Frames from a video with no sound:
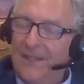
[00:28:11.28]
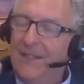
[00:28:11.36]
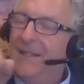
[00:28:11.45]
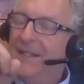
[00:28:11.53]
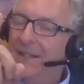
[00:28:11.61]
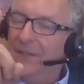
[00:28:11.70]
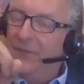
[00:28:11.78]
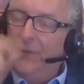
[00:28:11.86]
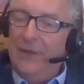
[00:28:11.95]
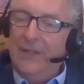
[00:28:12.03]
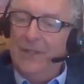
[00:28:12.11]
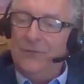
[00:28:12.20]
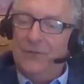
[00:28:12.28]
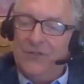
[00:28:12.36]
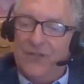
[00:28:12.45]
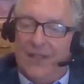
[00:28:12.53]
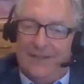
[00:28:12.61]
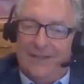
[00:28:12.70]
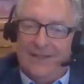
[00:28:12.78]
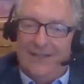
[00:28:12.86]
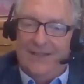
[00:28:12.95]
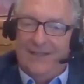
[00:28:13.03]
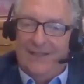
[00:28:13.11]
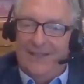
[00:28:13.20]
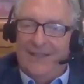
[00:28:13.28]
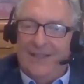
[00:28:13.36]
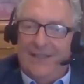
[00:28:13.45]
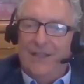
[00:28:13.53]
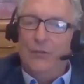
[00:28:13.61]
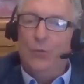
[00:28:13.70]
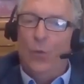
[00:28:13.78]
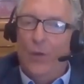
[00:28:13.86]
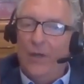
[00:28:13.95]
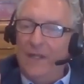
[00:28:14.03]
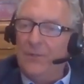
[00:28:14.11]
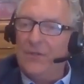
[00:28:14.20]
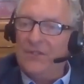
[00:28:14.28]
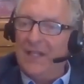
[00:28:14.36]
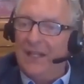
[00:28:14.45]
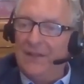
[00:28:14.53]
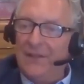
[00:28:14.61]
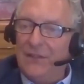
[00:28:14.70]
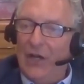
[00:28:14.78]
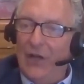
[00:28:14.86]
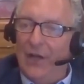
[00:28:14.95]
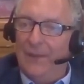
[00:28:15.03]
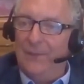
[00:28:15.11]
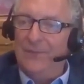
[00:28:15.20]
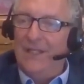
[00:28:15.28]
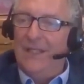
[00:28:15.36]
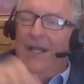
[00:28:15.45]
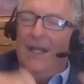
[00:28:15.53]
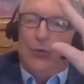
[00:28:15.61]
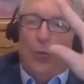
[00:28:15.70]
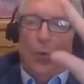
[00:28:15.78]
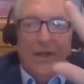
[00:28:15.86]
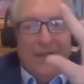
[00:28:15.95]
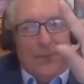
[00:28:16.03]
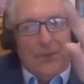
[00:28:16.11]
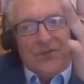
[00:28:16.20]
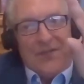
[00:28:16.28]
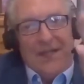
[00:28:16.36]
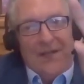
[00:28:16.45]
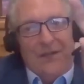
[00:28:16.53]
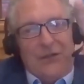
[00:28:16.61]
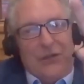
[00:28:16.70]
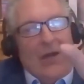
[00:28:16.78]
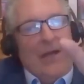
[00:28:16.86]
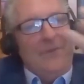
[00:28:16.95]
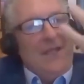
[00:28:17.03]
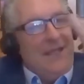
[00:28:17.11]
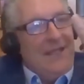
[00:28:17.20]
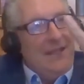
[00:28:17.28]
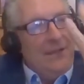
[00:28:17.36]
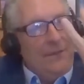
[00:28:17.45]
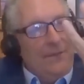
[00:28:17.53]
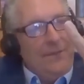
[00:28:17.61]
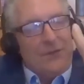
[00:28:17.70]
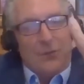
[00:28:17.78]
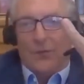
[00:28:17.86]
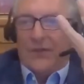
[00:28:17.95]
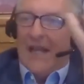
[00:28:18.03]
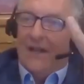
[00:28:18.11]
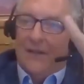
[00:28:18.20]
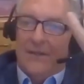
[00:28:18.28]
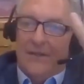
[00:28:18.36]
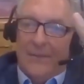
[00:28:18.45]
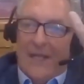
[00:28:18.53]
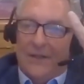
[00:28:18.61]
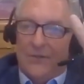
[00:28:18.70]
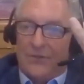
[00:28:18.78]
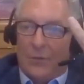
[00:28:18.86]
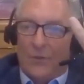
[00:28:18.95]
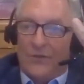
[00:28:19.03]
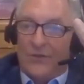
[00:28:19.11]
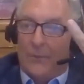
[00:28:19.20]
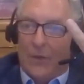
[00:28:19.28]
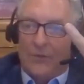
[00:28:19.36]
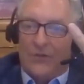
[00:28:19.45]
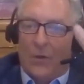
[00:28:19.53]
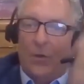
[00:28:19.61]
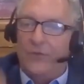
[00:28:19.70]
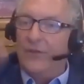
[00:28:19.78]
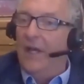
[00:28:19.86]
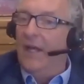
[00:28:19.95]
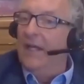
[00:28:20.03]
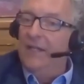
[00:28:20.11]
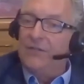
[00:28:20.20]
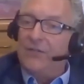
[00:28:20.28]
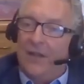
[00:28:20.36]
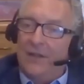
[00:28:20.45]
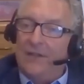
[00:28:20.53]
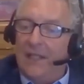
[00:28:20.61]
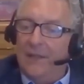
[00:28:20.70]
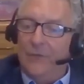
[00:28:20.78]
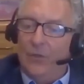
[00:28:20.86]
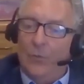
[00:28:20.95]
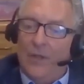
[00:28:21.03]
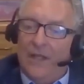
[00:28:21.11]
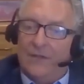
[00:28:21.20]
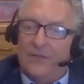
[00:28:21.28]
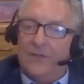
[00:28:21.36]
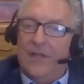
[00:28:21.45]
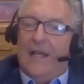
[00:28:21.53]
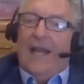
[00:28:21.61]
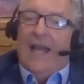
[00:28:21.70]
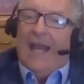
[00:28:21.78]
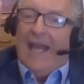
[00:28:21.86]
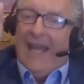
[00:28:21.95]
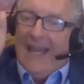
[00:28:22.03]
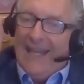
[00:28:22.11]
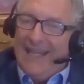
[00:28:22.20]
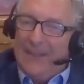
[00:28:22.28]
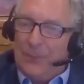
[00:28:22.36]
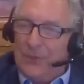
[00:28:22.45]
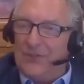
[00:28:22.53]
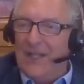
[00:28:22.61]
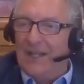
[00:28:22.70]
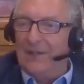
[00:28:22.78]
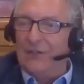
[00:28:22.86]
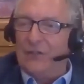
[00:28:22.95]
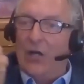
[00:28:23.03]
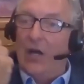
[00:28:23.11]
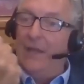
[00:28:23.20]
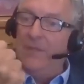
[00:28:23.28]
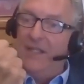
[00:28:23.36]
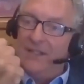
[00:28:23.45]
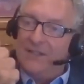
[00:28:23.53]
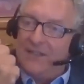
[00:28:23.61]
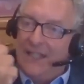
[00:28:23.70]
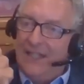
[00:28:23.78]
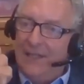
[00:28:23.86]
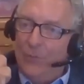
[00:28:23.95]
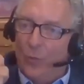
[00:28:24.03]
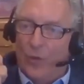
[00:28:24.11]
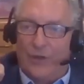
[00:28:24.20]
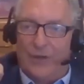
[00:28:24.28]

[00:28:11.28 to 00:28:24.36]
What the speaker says: And it's very interesting. 20% of the time. 20% of the time, the individual talent, the man who scores the most goals, is on the team that wins. 80% of the time, it's teamwork.